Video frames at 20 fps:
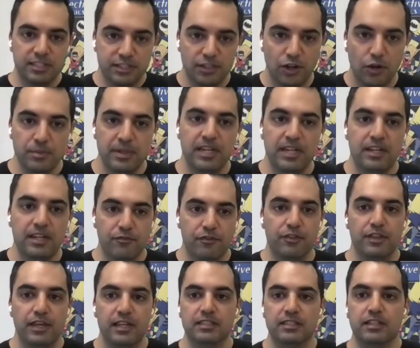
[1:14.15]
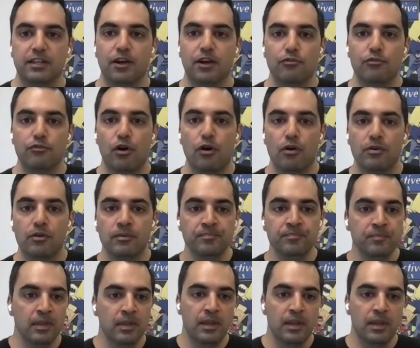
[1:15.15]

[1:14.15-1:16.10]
There's so many different things to go wrong.